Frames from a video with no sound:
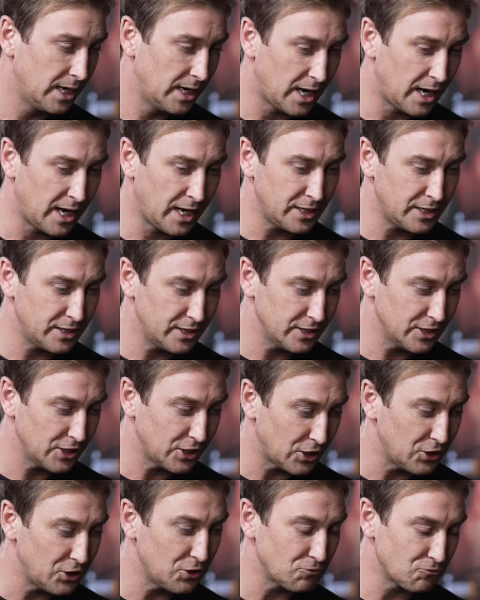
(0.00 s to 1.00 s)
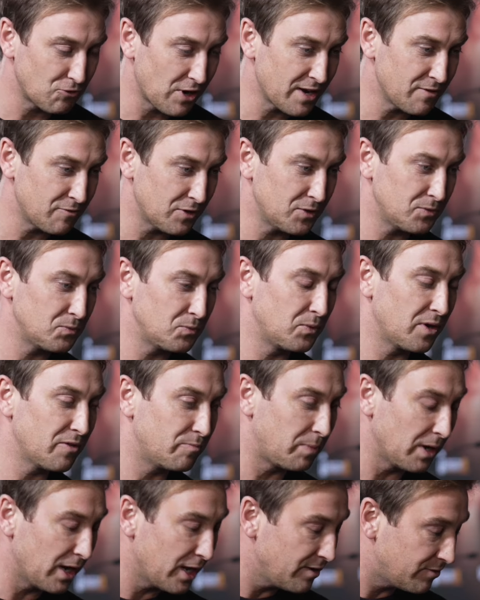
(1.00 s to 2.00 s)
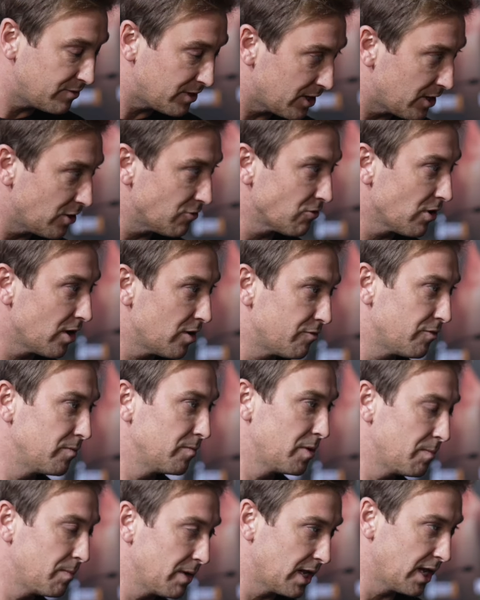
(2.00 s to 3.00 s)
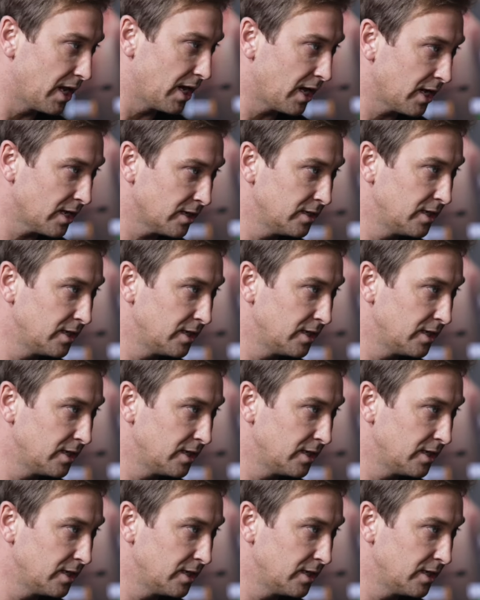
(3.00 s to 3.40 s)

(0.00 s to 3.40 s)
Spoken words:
And, you know, look, Raven, we've believed in her right from the beginning.